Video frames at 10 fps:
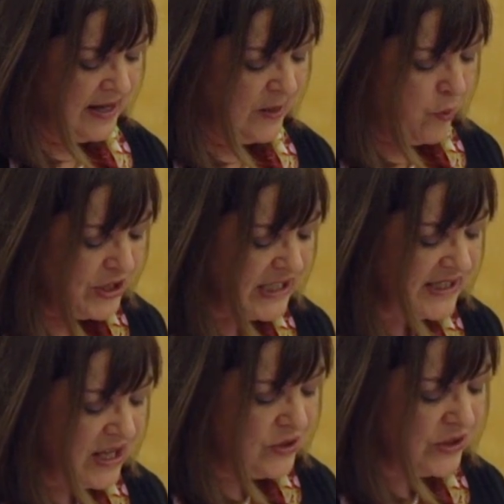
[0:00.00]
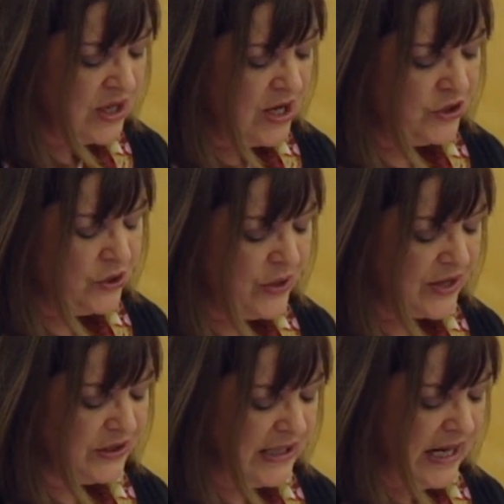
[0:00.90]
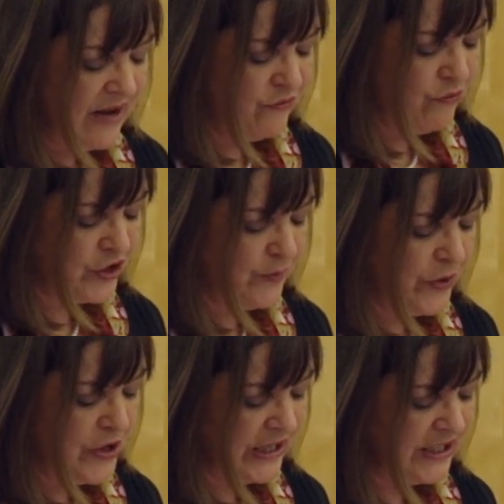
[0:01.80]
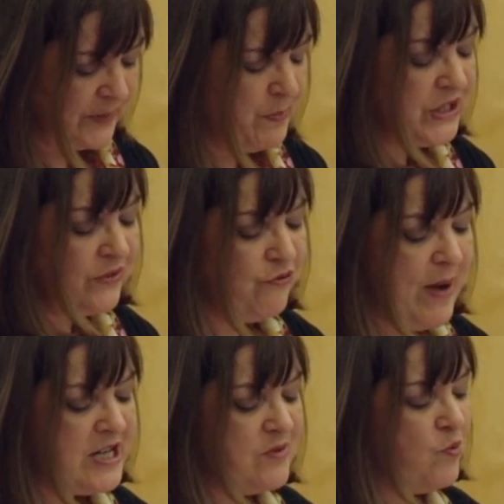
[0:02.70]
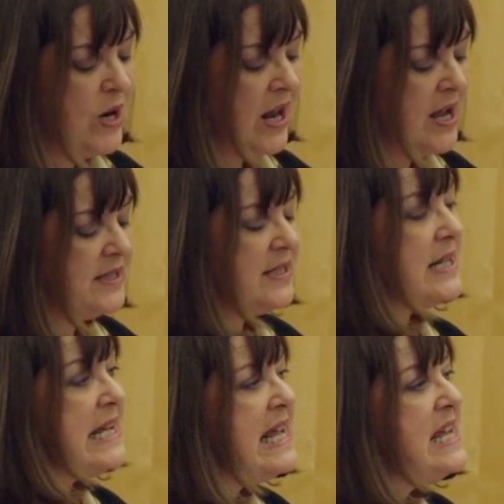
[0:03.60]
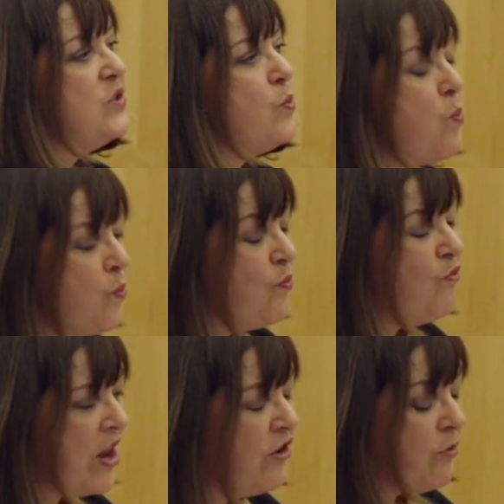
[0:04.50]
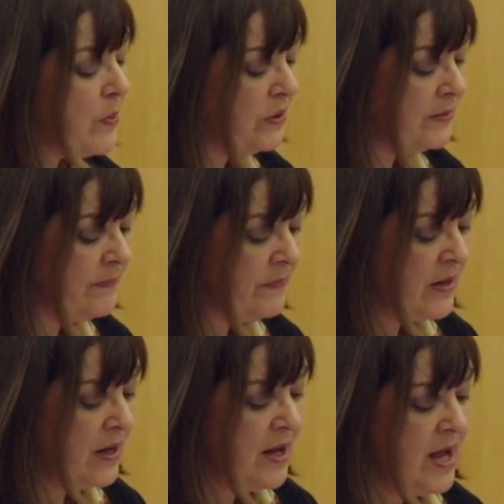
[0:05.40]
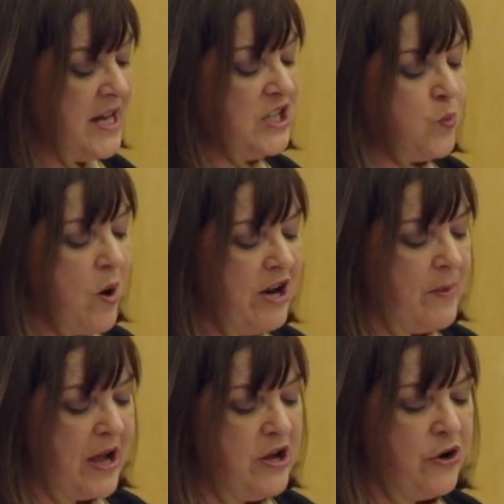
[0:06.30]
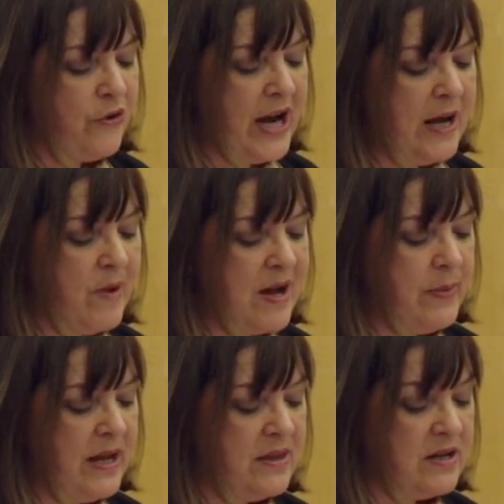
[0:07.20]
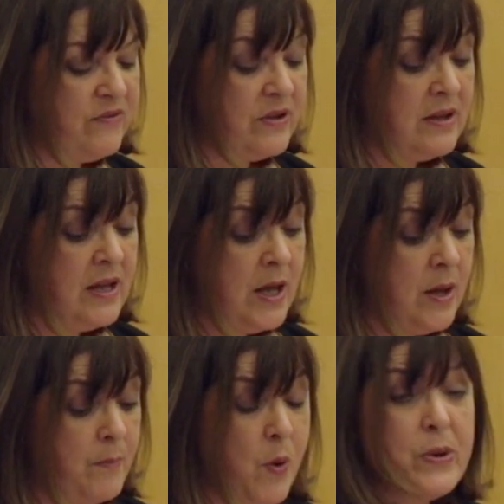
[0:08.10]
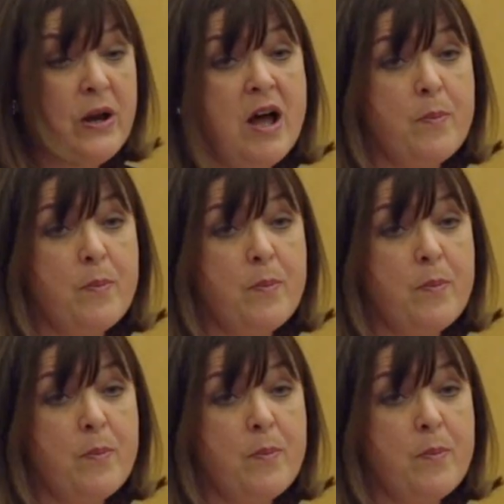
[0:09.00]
The point is, those 2011 Russian protests must have made him realise that he's vulnerable. And his worry about Ukraine might be that if a popular